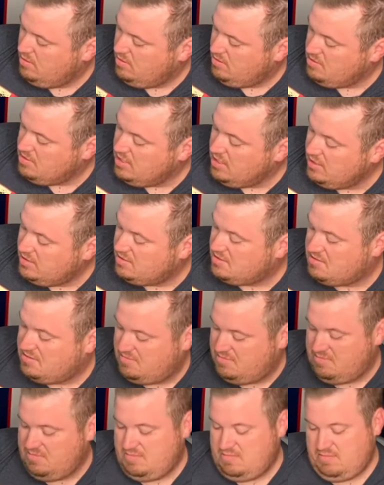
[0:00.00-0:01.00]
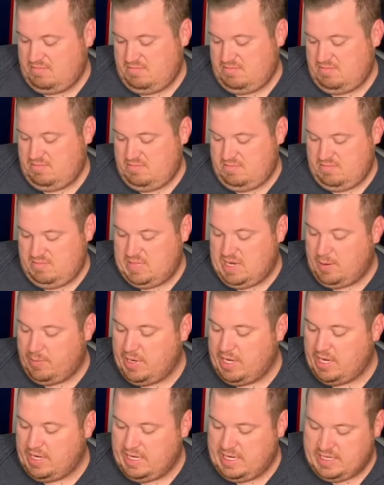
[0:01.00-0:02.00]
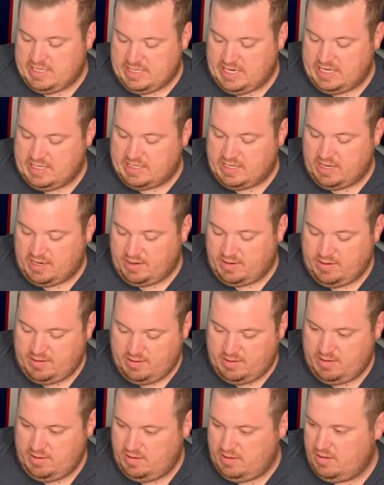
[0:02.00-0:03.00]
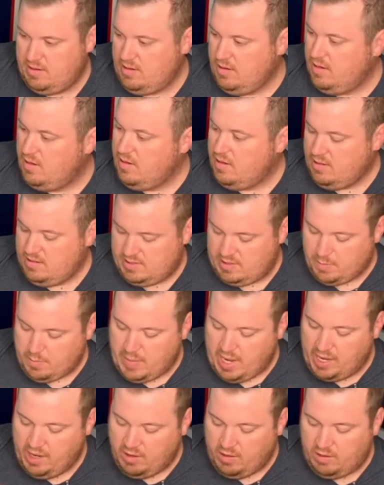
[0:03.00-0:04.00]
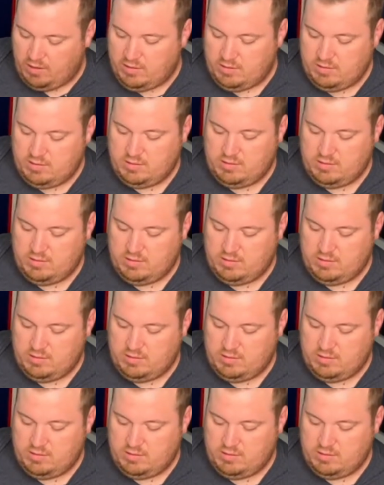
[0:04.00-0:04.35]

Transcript: This, I mean, it, it, it's a, it's a metal